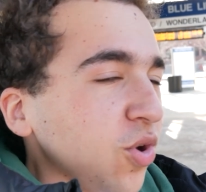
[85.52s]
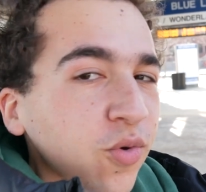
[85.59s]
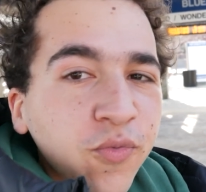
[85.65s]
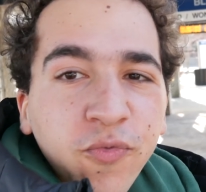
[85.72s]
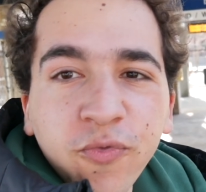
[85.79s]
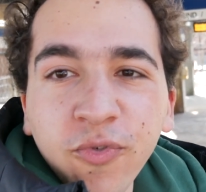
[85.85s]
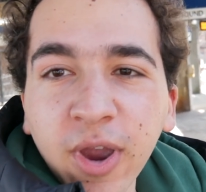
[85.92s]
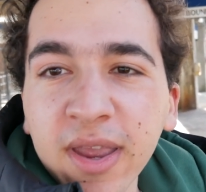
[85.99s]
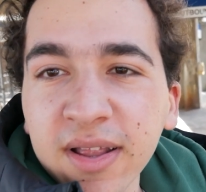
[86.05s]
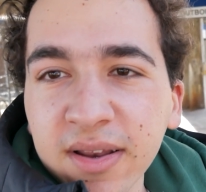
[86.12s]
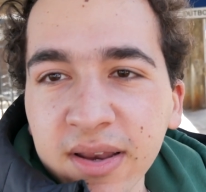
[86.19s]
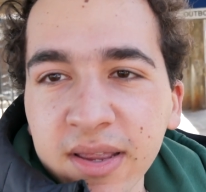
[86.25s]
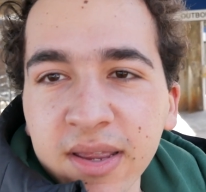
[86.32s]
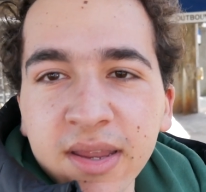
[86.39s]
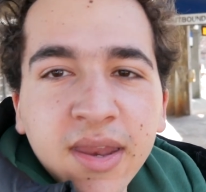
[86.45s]

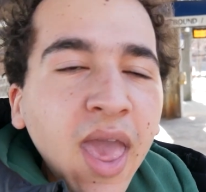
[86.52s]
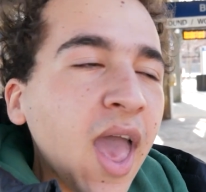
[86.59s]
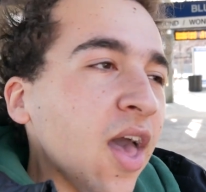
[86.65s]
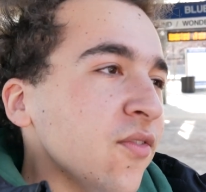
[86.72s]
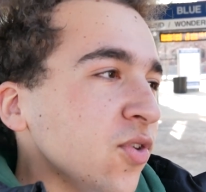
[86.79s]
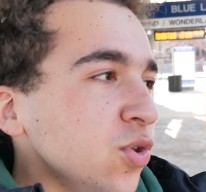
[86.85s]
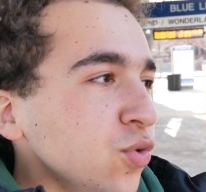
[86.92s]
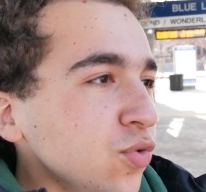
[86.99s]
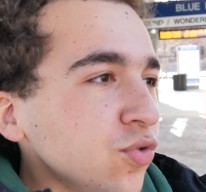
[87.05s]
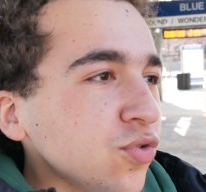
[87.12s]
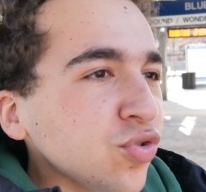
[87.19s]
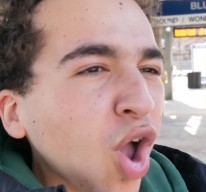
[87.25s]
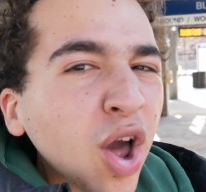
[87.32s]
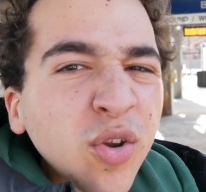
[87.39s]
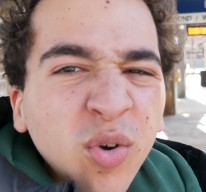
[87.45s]
Franklin Avenue
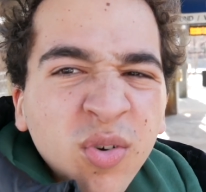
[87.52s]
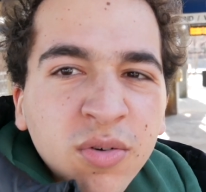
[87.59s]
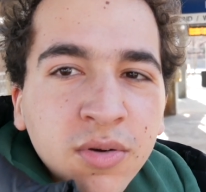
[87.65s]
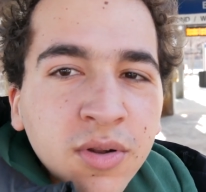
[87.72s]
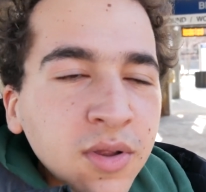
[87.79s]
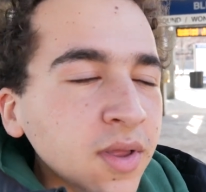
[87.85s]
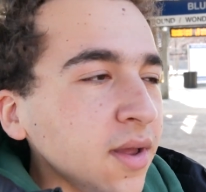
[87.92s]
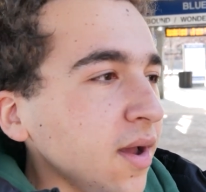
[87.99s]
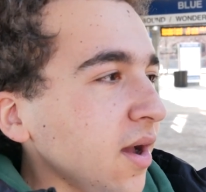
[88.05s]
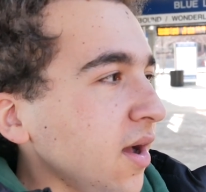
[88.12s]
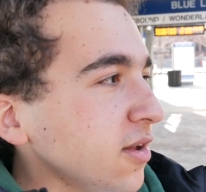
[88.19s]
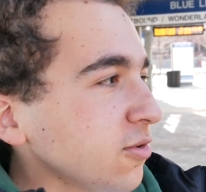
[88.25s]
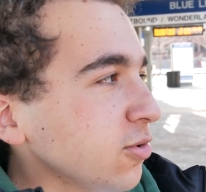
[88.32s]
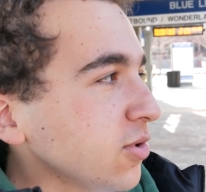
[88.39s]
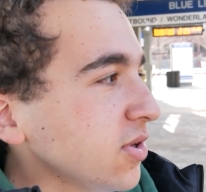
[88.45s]
shuttle
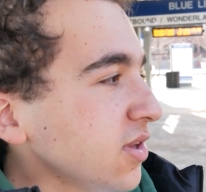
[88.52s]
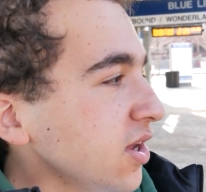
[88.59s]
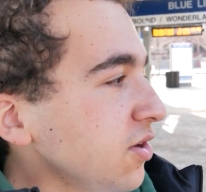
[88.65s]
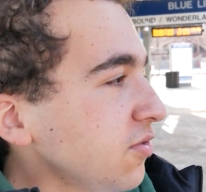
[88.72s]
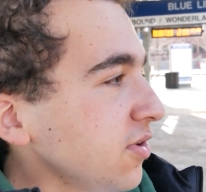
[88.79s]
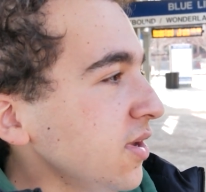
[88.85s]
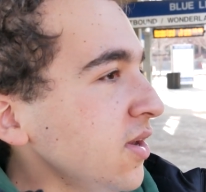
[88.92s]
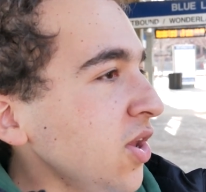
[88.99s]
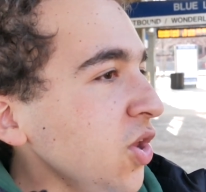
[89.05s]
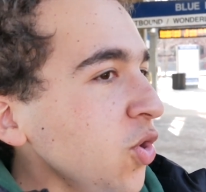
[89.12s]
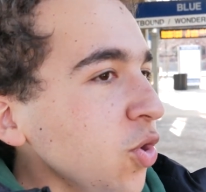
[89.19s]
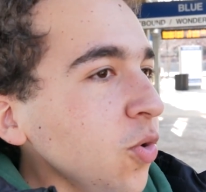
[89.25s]
sort of station,